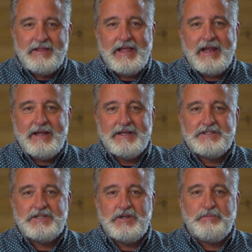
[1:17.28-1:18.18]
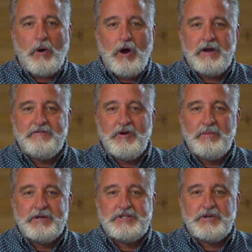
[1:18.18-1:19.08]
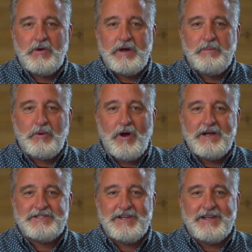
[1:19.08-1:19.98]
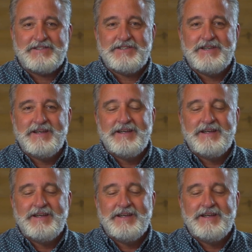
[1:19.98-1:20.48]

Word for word: that is part of your maturing process.